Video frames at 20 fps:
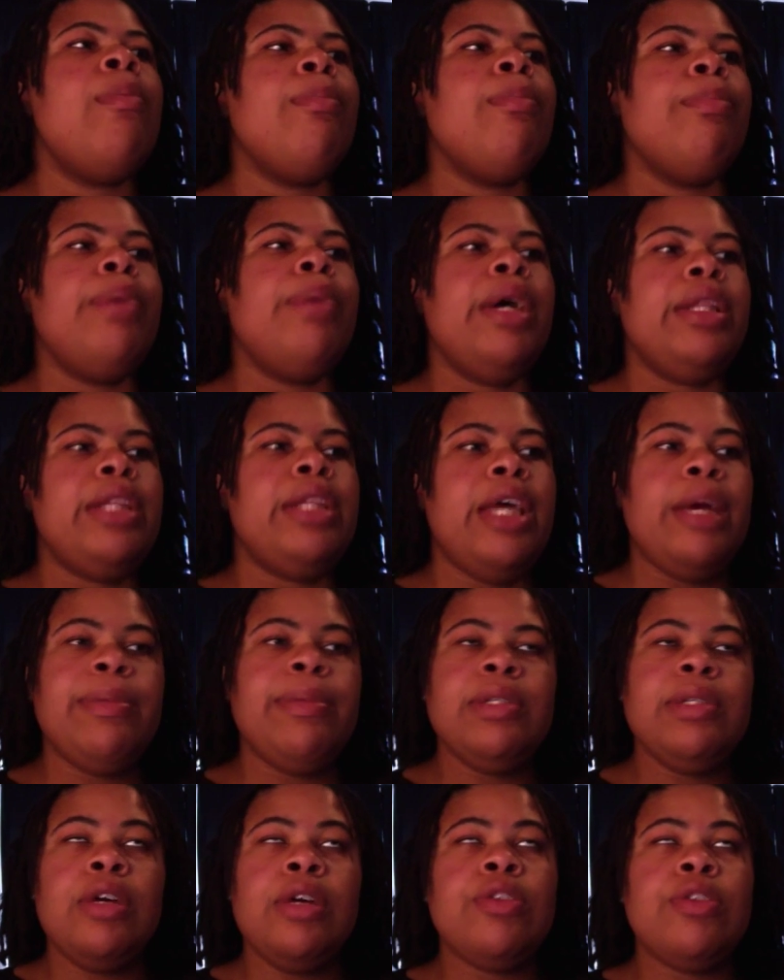But the
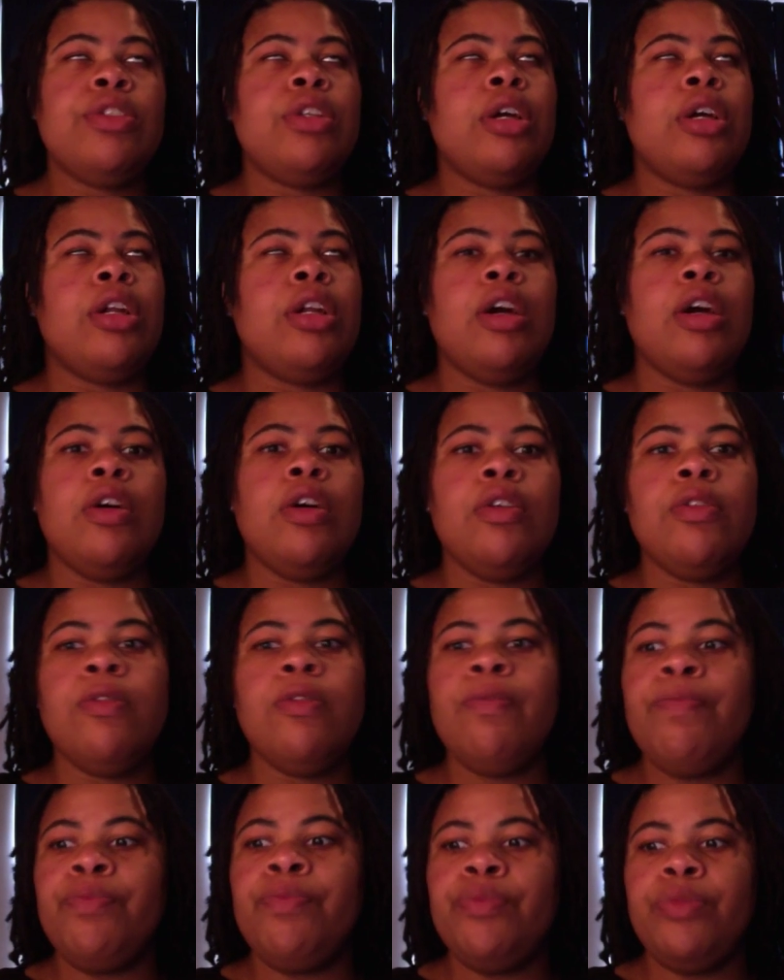episode started
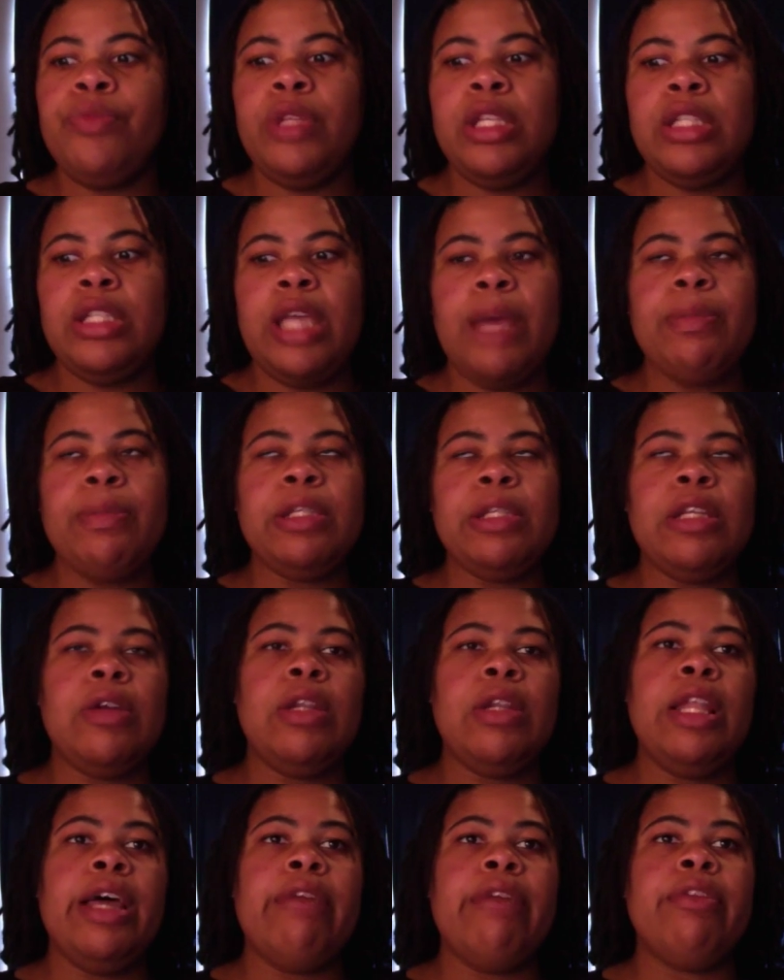off this
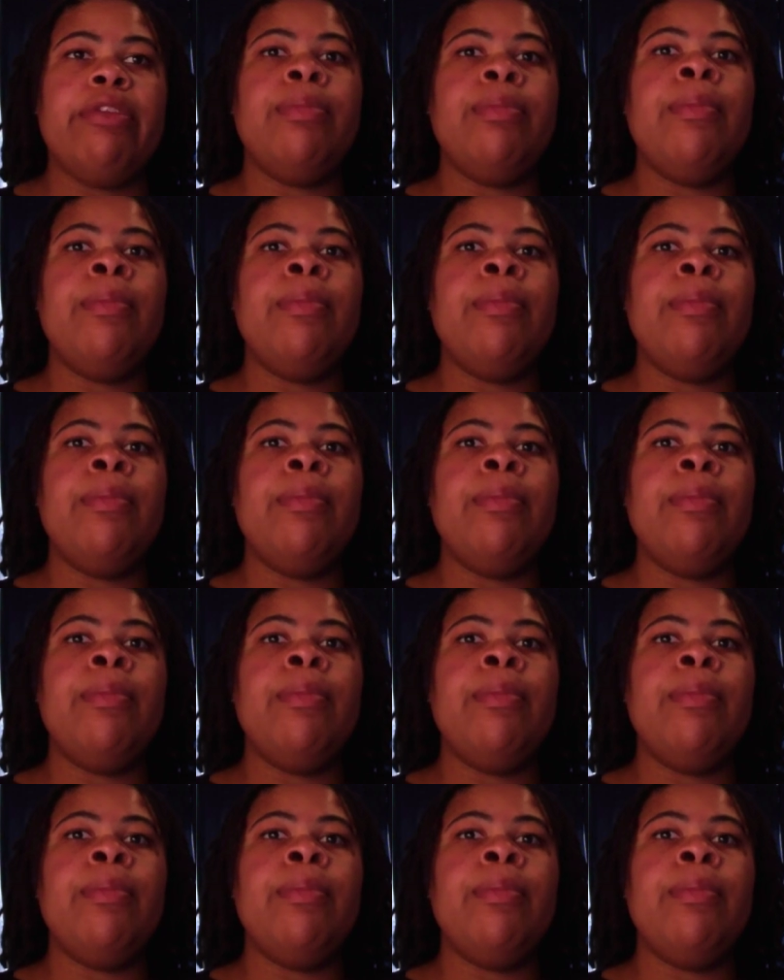episode eleven.